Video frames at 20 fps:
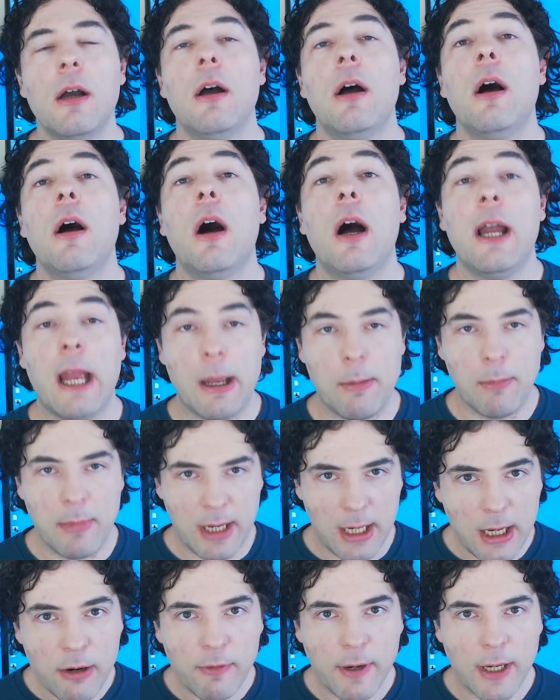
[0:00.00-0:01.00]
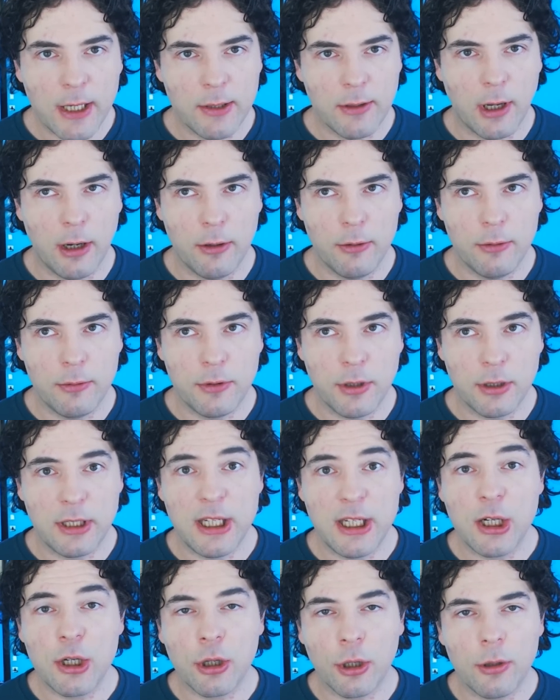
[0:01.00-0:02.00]
I am hearing though that
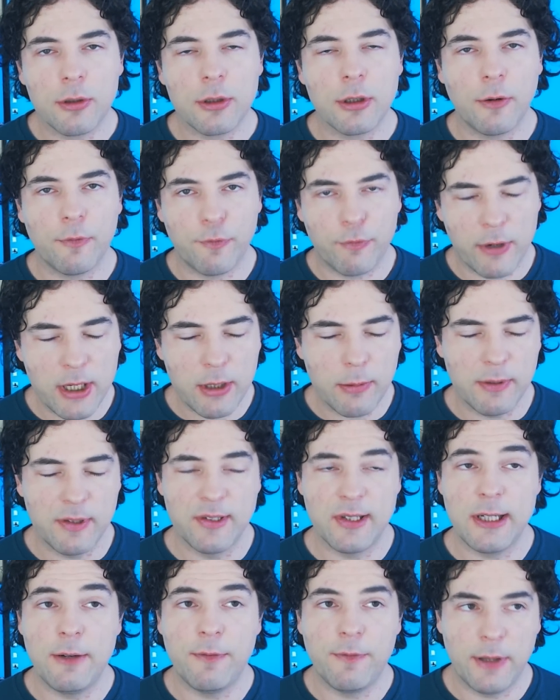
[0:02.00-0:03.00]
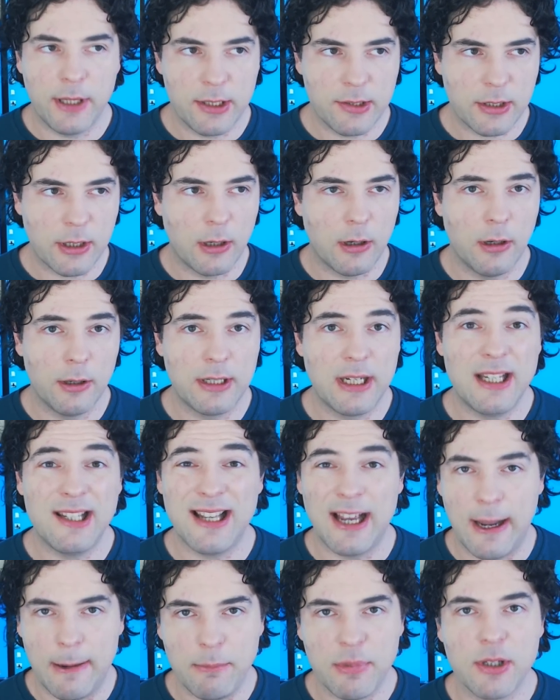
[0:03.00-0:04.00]
the clock frequency for this card is
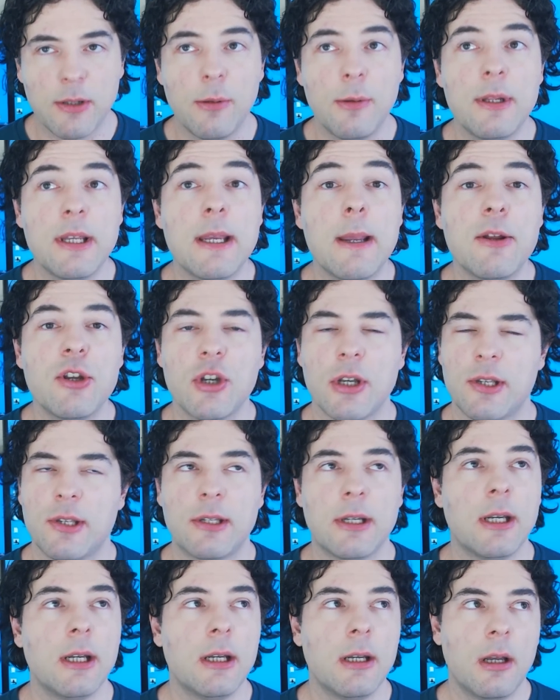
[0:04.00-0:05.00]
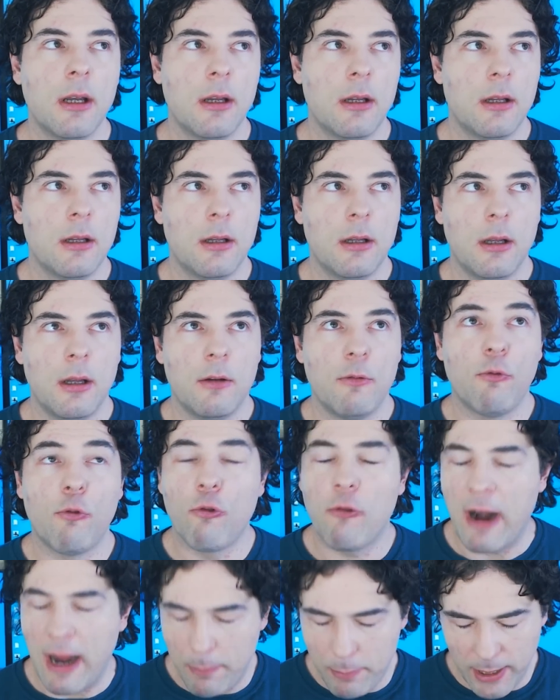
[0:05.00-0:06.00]
absolutely just
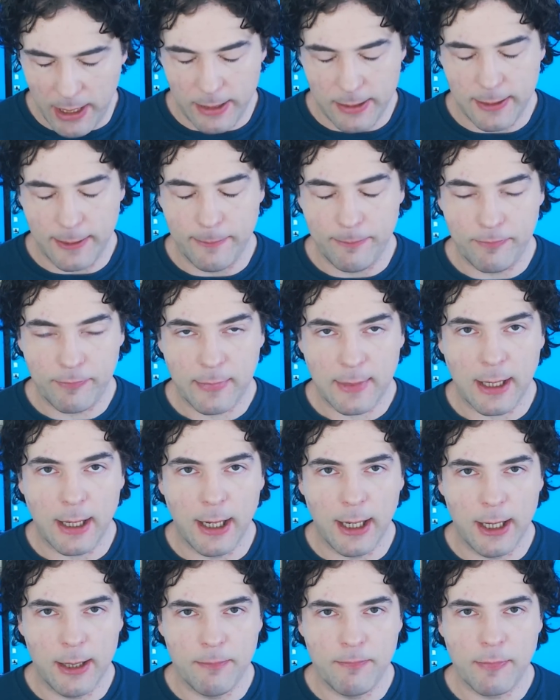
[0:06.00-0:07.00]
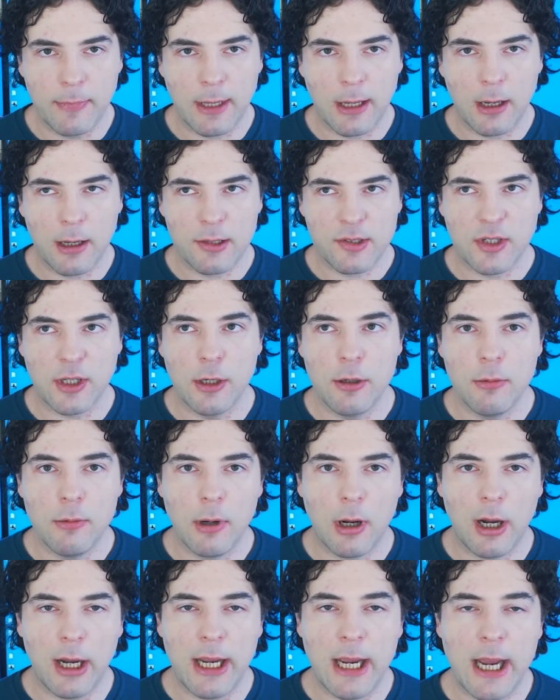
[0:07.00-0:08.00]
rapid. Um, so
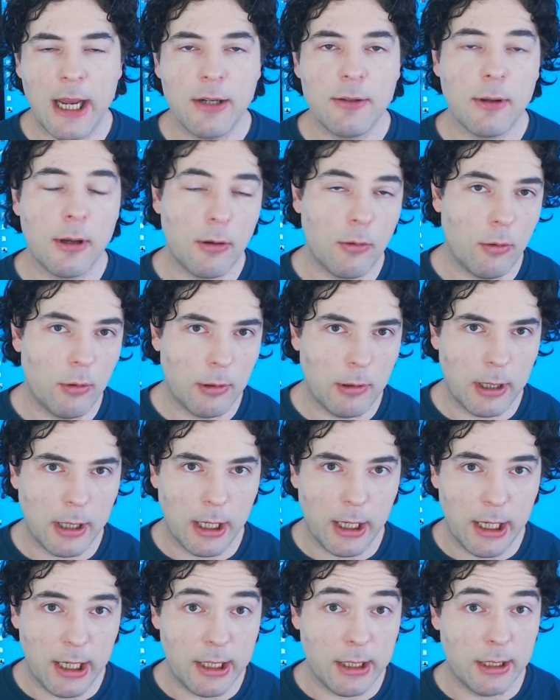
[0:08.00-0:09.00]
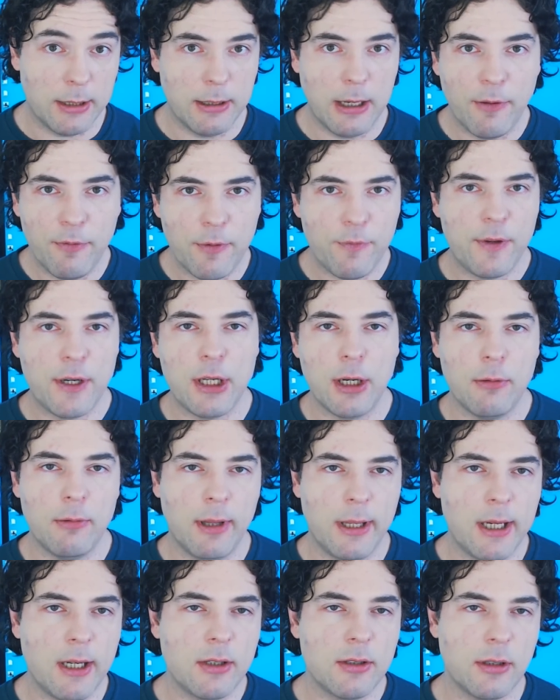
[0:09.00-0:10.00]
I had in another video
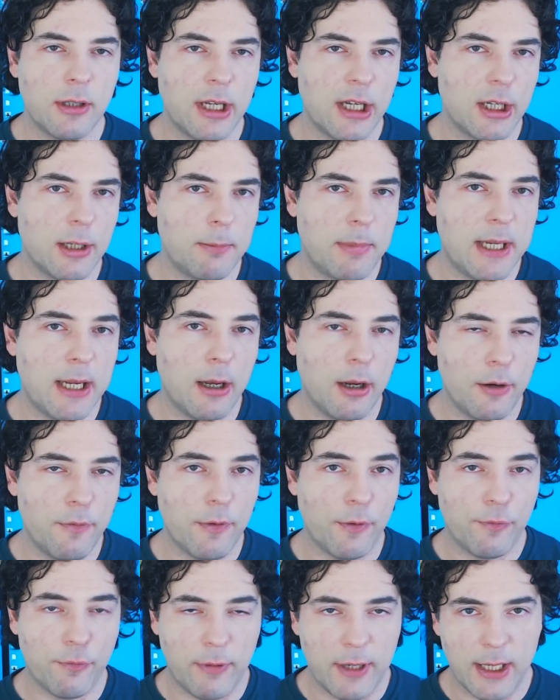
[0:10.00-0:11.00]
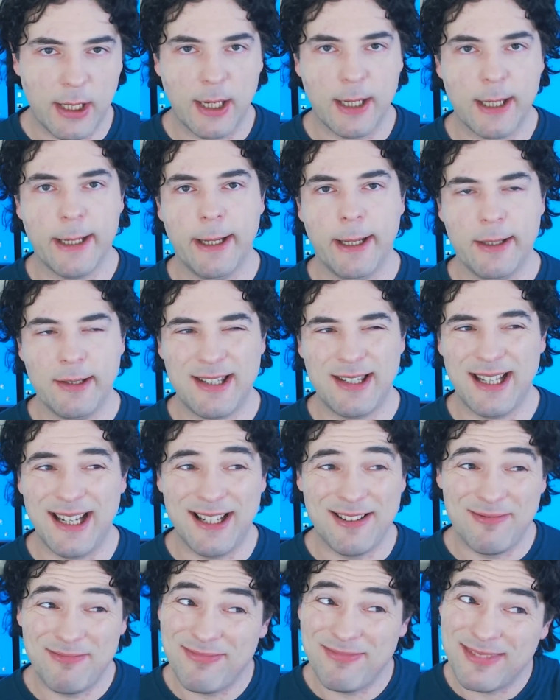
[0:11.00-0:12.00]
leaked that it could be over 3 gigahertz
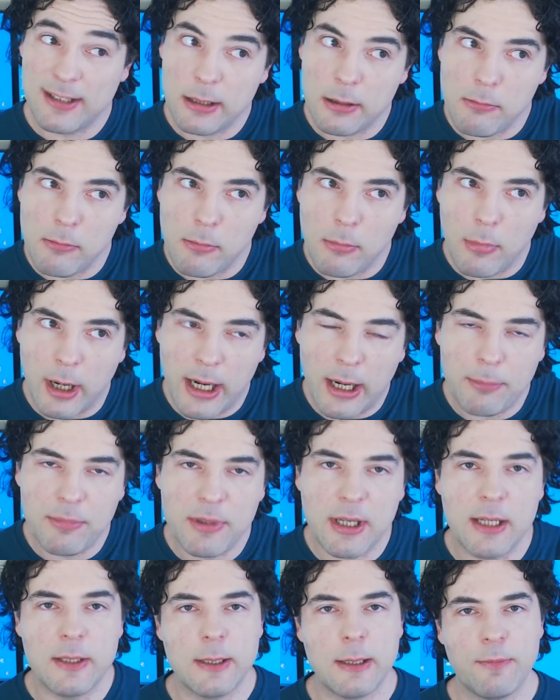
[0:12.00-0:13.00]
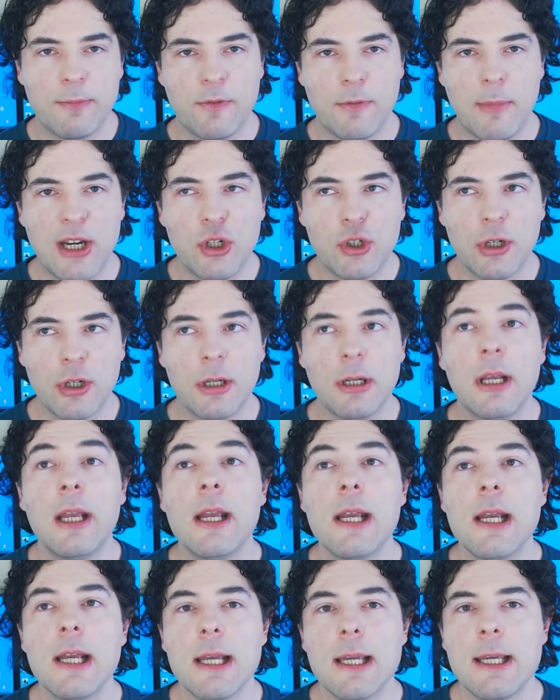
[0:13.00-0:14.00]
and my updated information,
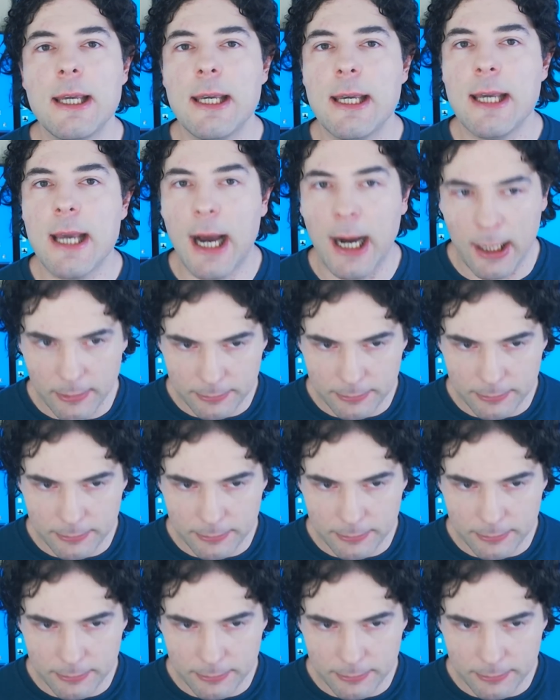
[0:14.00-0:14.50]
yeah.